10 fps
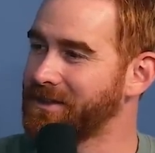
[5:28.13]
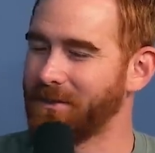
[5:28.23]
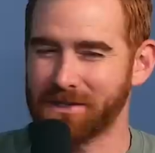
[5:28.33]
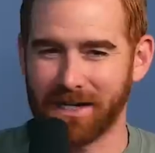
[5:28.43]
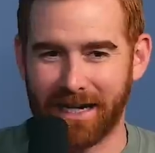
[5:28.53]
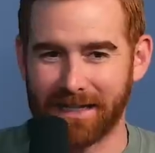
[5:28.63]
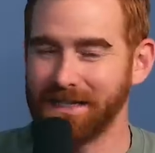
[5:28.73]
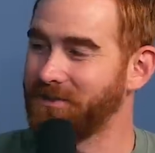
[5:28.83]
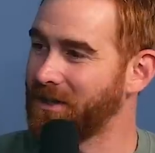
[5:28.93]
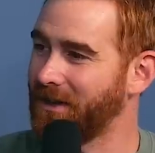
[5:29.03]
It's almost like I
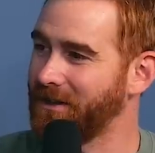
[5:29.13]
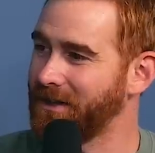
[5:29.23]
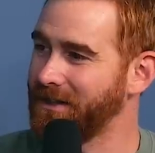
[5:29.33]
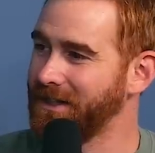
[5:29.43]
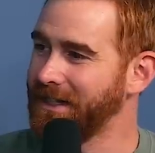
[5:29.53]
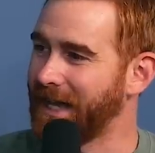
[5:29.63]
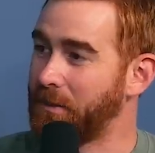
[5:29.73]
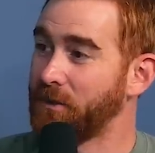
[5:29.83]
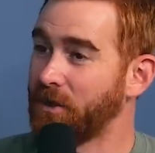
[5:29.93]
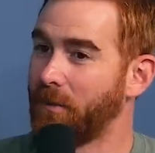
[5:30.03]
leave it on the,
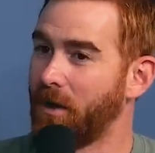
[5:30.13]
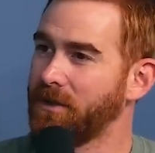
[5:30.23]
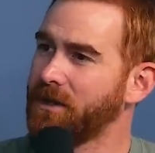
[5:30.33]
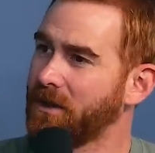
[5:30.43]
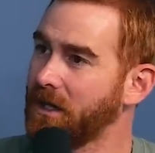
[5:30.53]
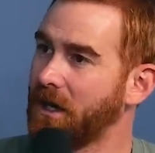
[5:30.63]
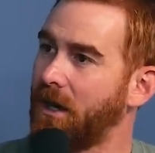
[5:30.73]
and people come over and they're like,